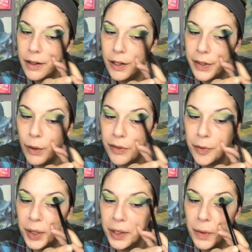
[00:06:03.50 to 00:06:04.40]
If you aren't
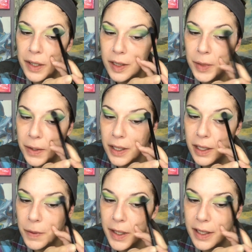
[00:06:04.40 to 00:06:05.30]
familiar with his music,
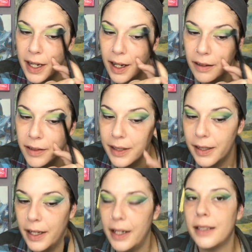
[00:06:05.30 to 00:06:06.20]
it's worth taking a
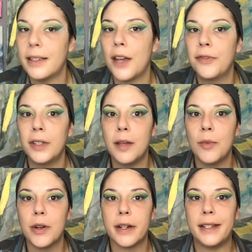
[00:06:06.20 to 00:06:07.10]
listen. It's definitely
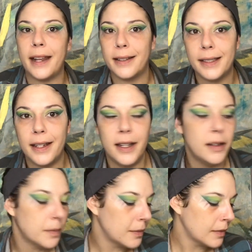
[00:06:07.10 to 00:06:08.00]
more
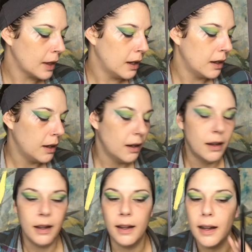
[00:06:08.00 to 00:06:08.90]
dancey.
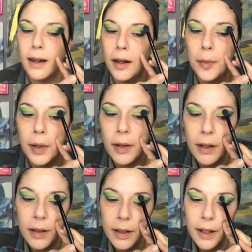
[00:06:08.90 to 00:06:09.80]

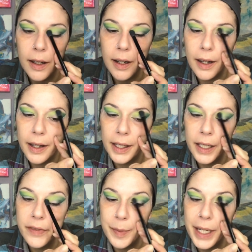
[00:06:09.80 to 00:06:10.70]
It
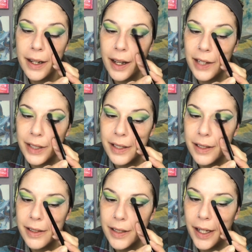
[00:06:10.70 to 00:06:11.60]
gives me kind of a
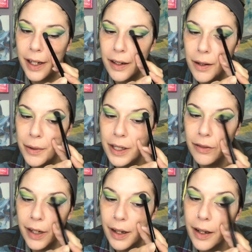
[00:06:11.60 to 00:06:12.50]
techno-y
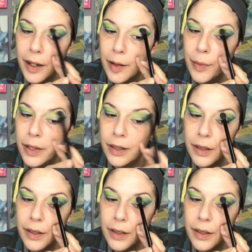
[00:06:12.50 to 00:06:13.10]
vibe,